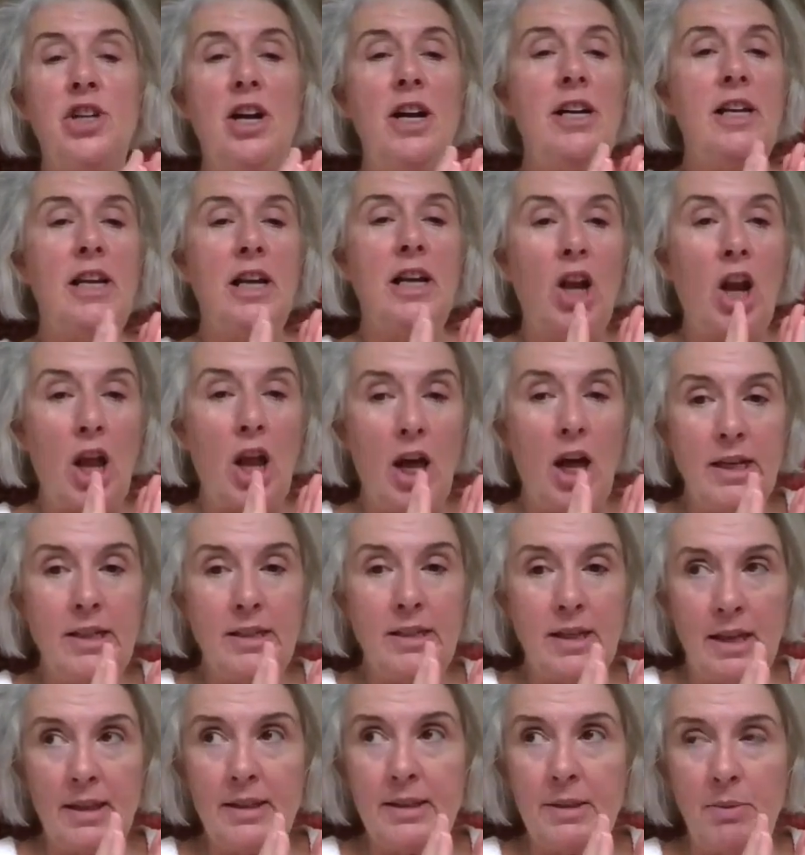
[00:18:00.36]
shining
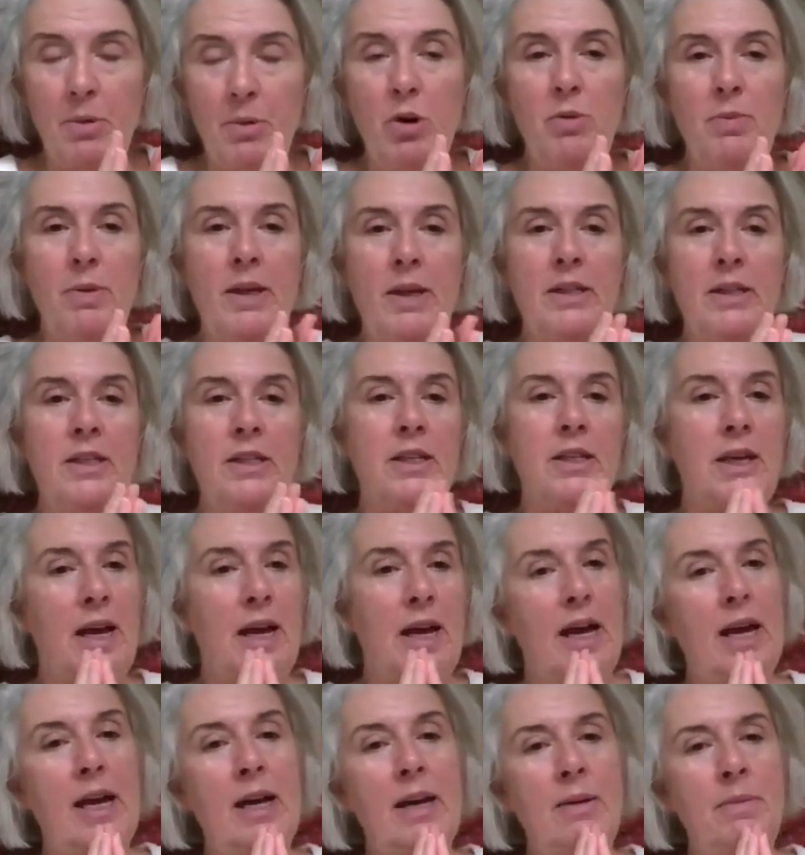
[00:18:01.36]
light at the moment.
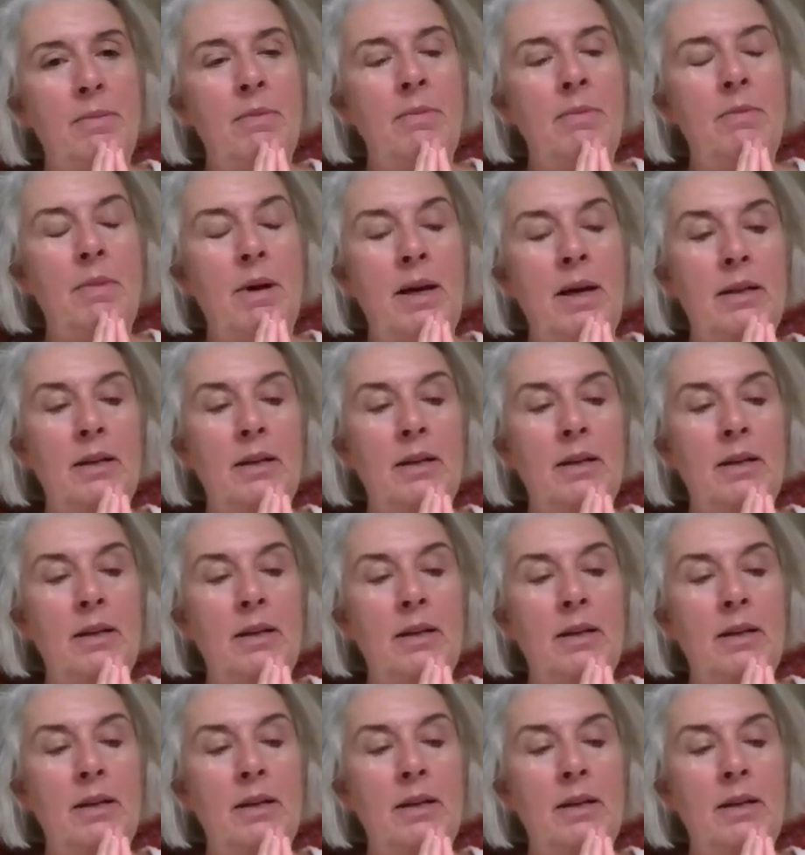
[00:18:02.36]
And